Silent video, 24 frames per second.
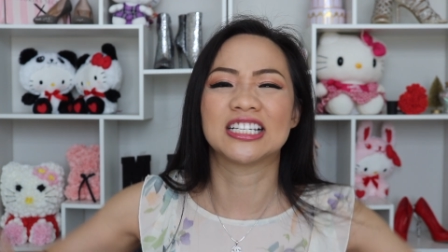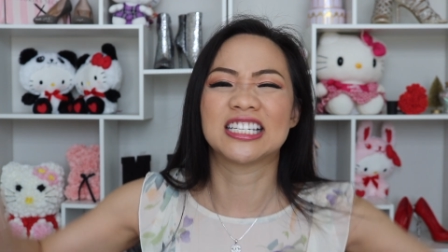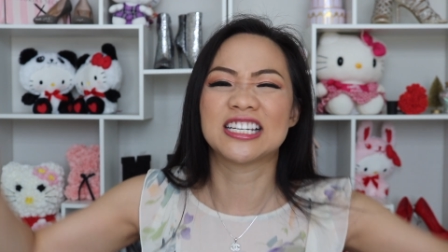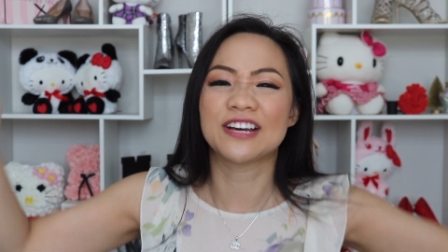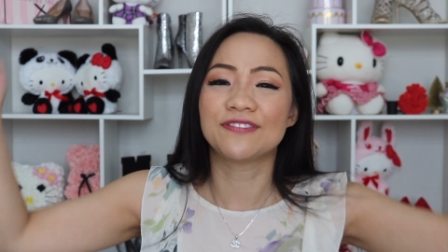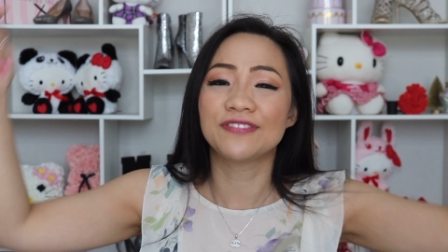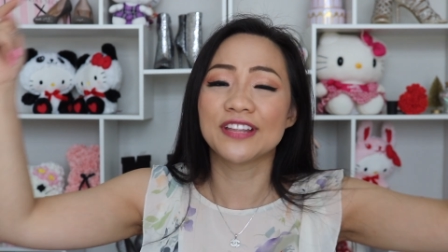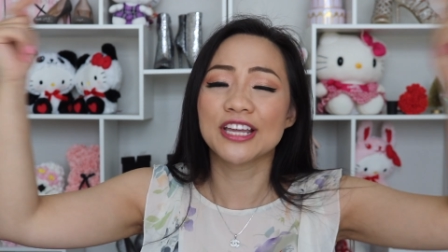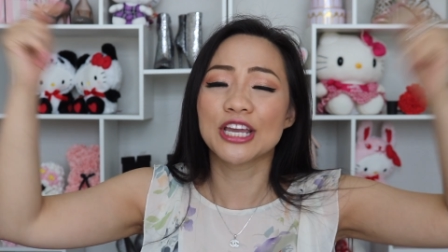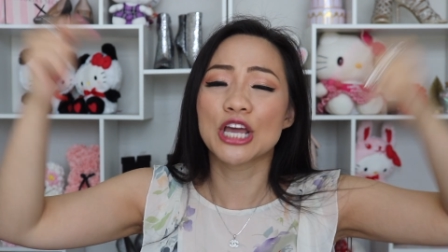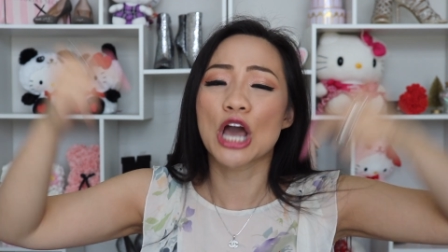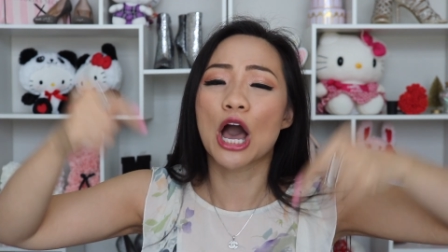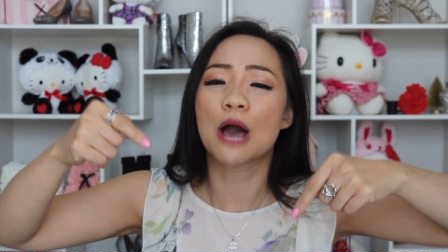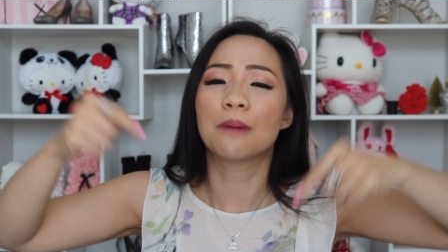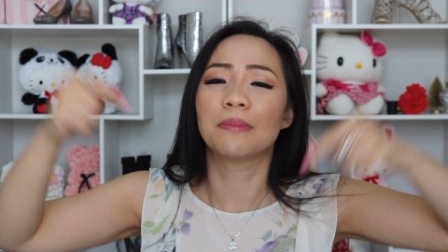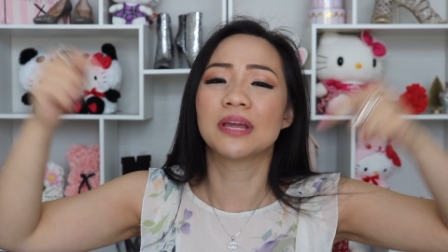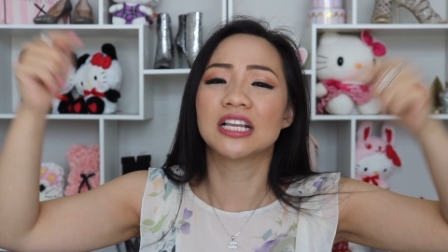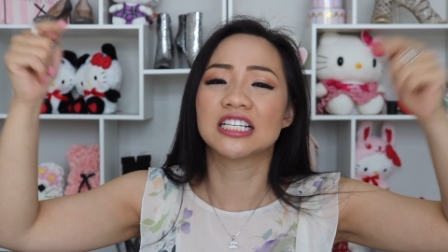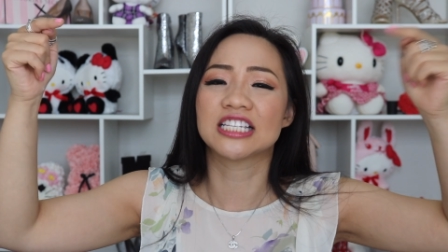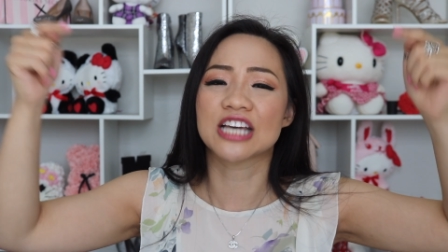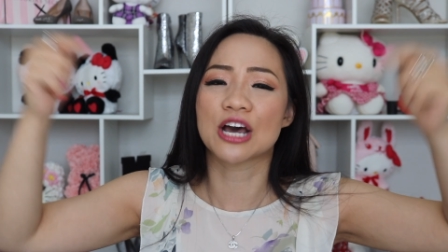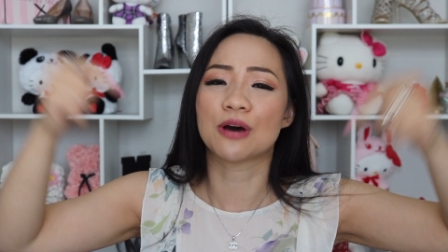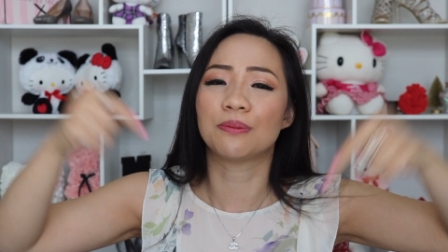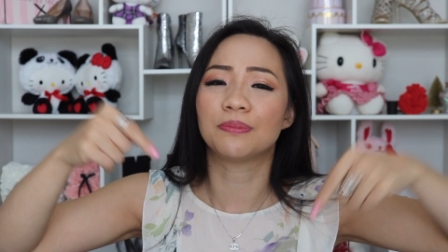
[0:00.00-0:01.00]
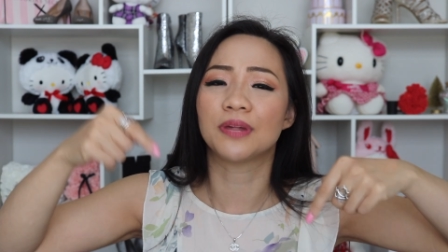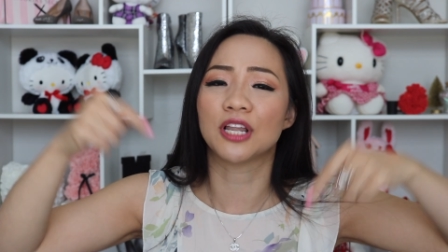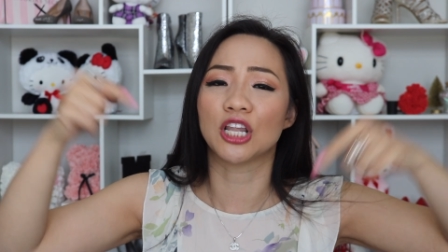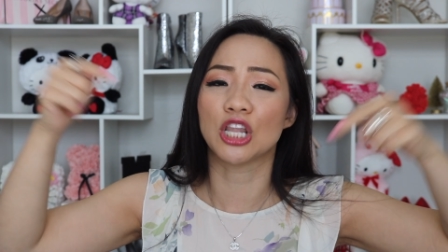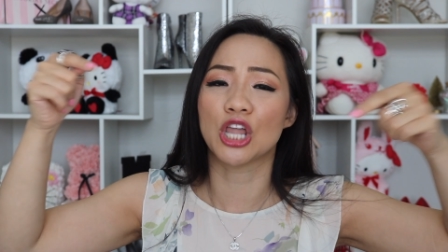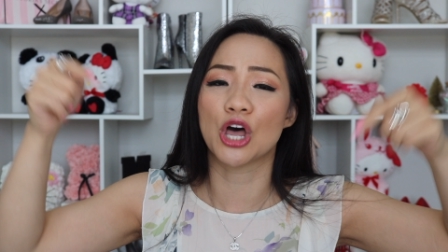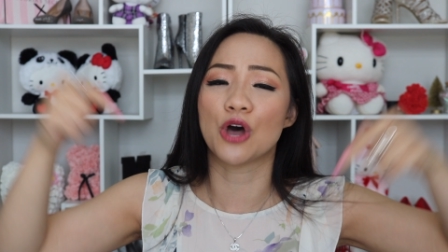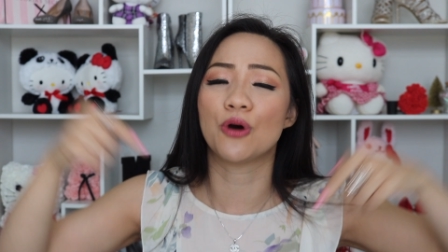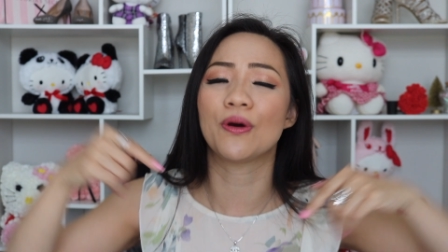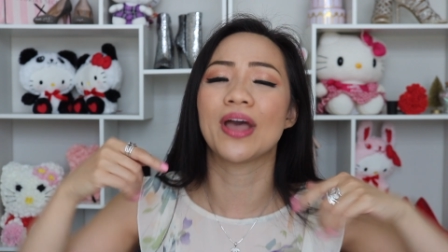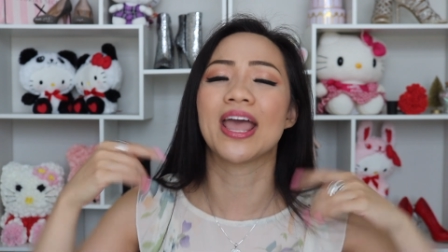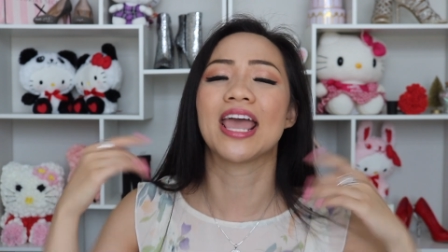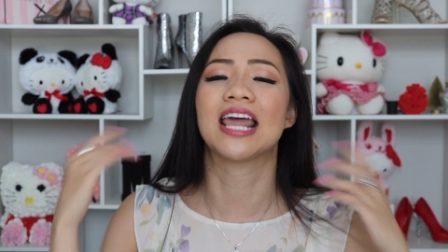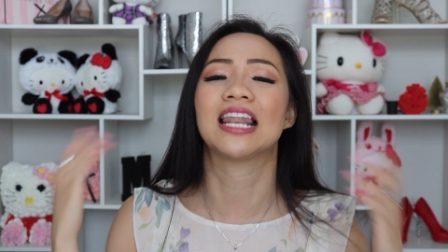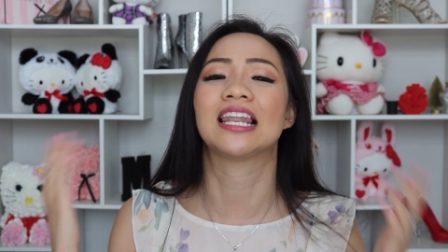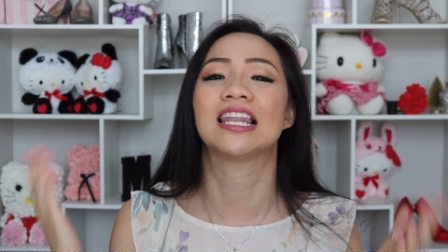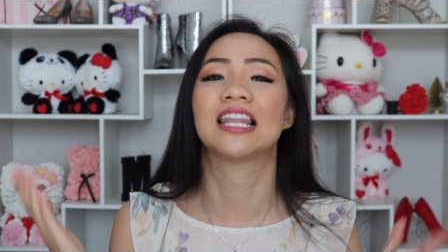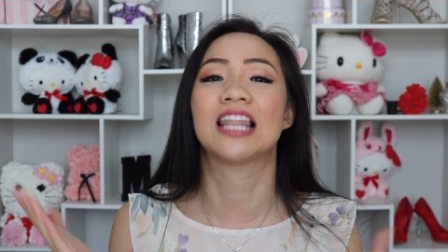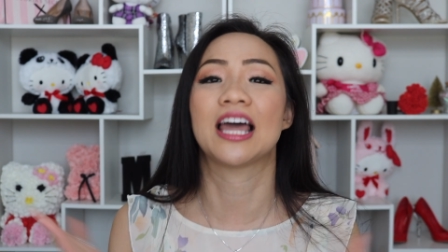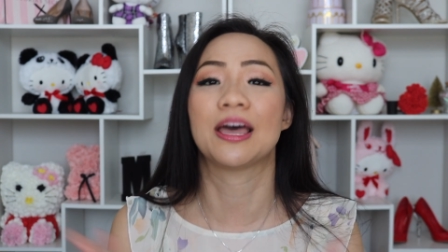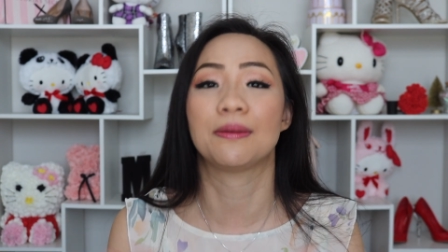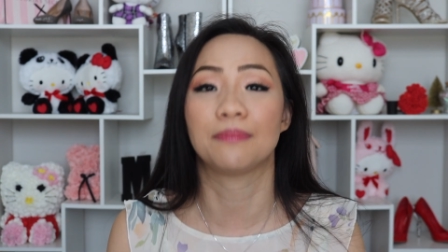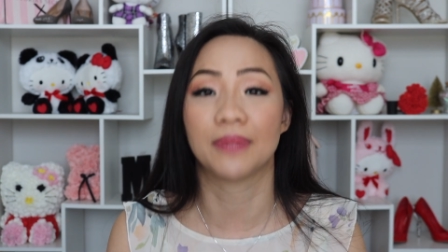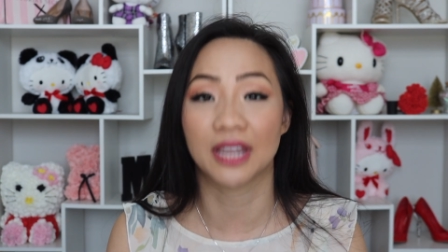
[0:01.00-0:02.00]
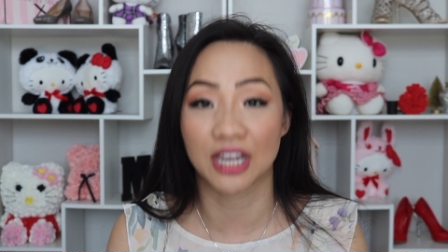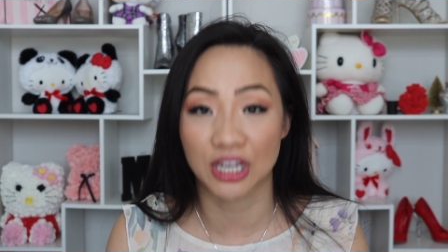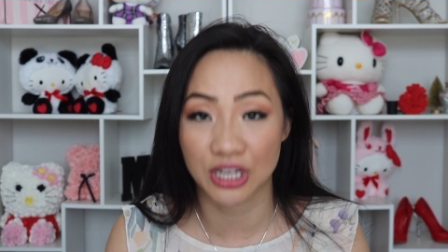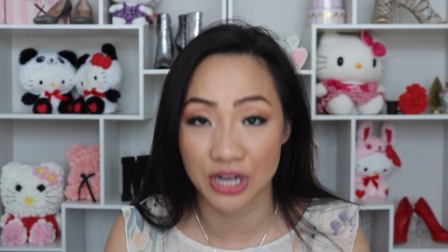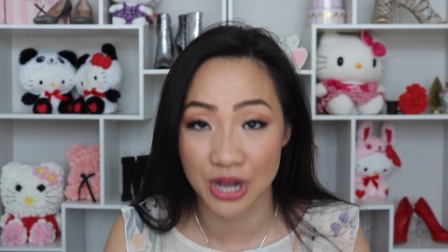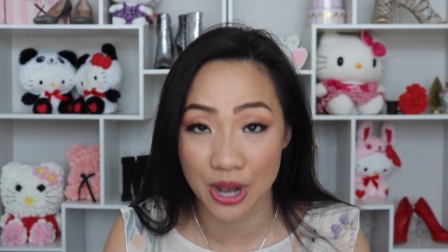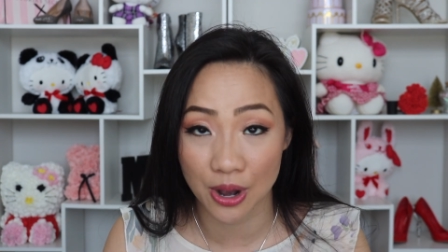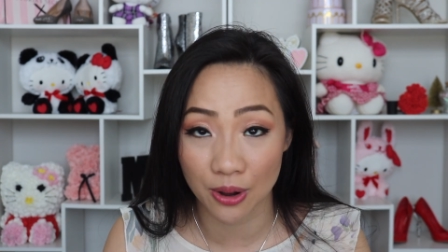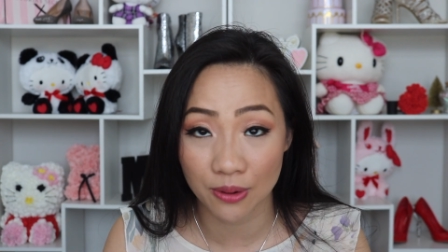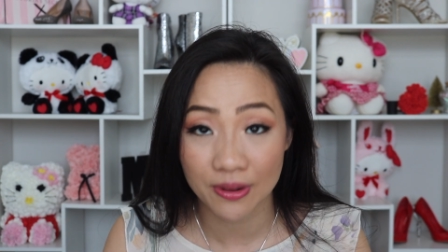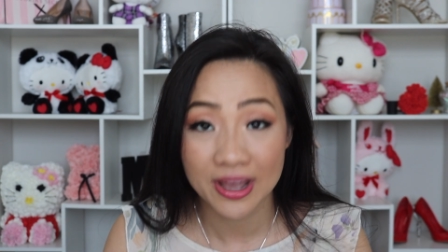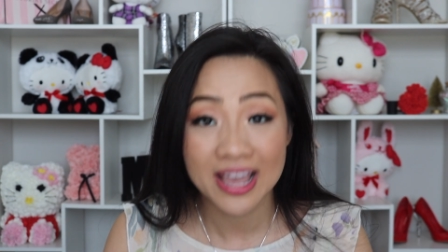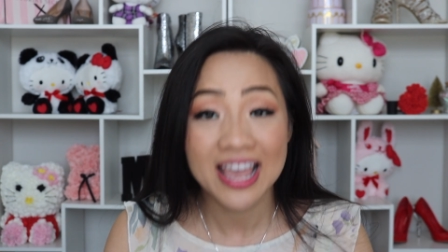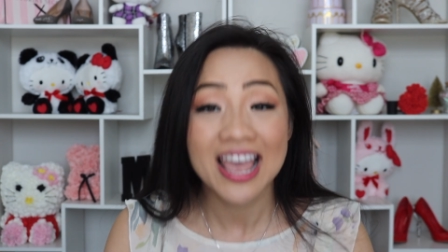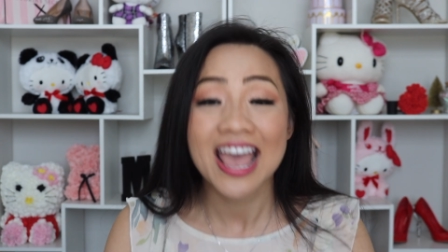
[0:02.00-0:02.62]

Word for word: definitely comment down below and let me know.